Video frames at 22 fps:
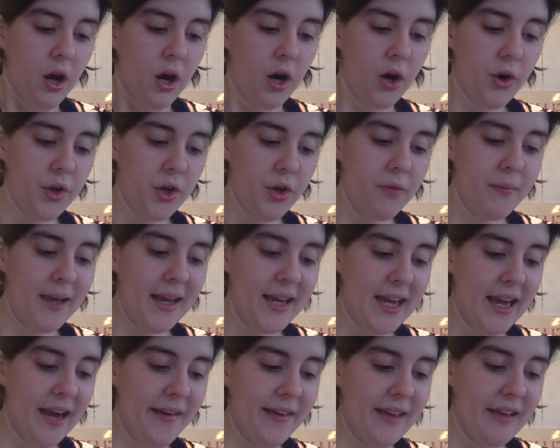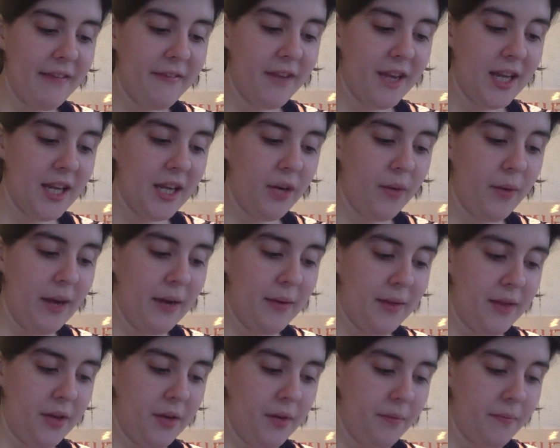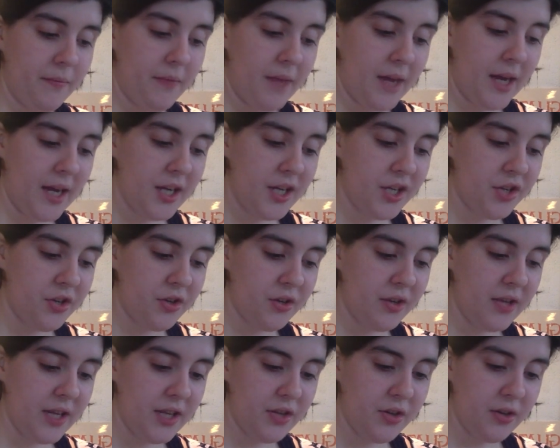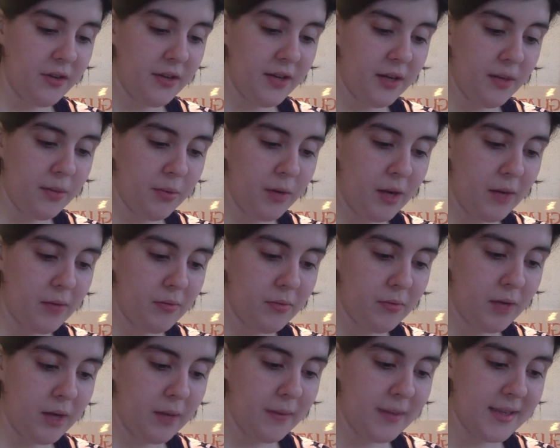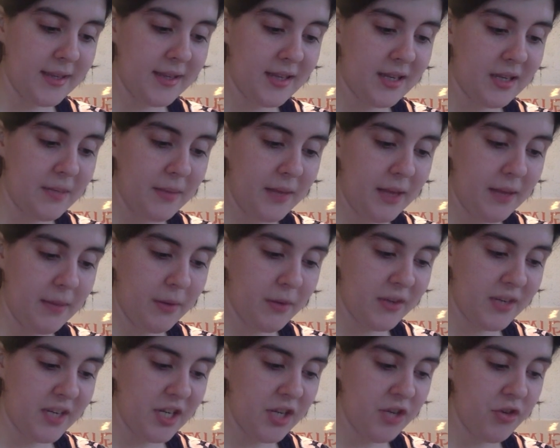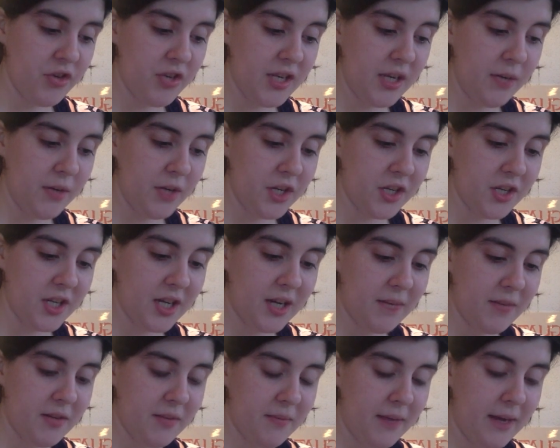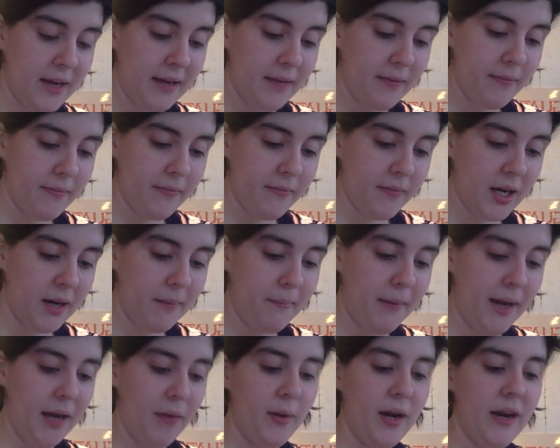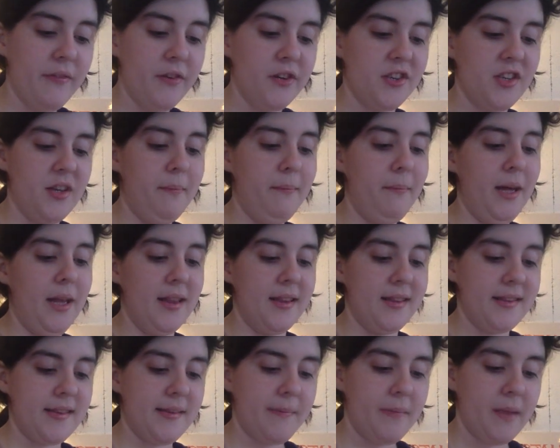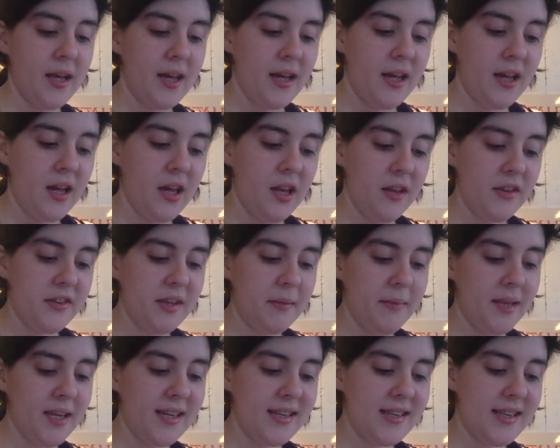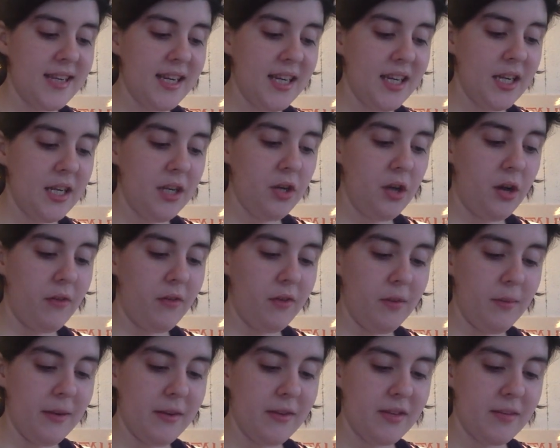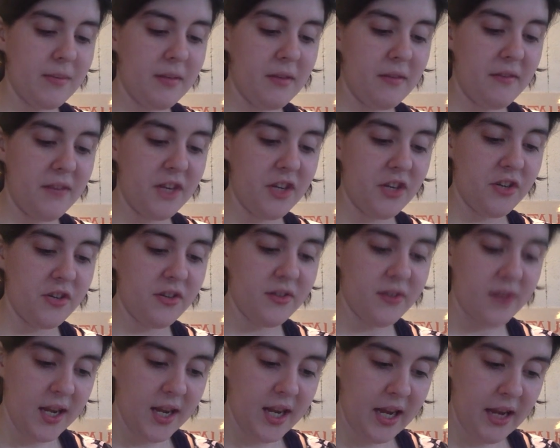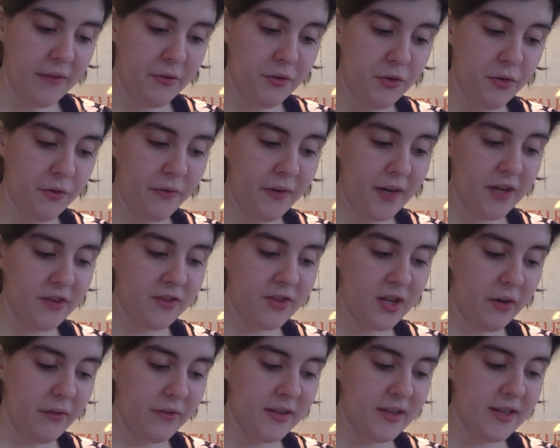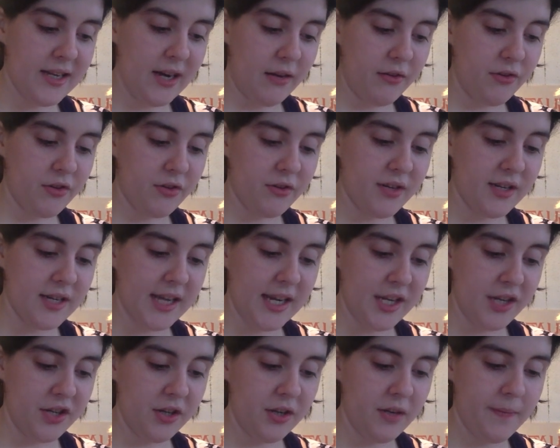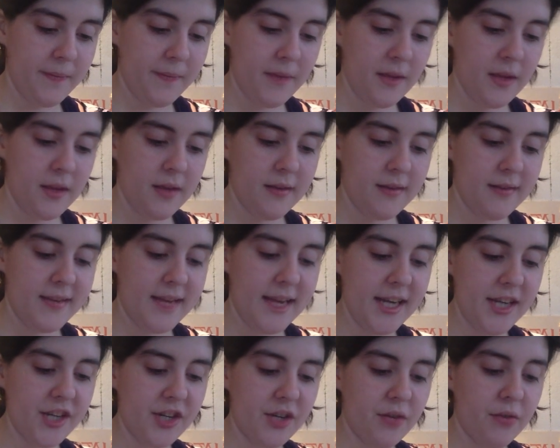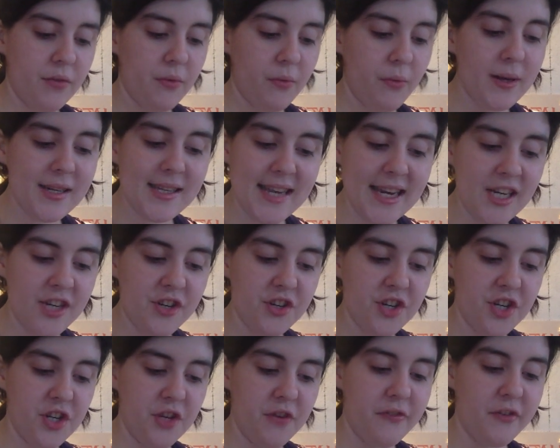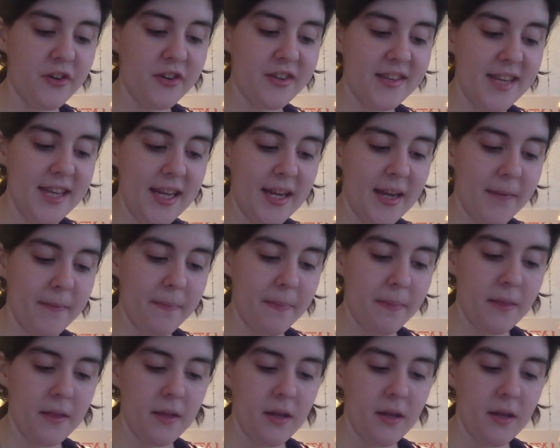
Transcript: Oh, you may carry that feeling away with you. I assure that your little problem promises to be the most interesting which has come to my come my way for some months. There's something distinctly novel about some of the features. If you do find yourself in doubt or in danger, danger? What danger do you foresee?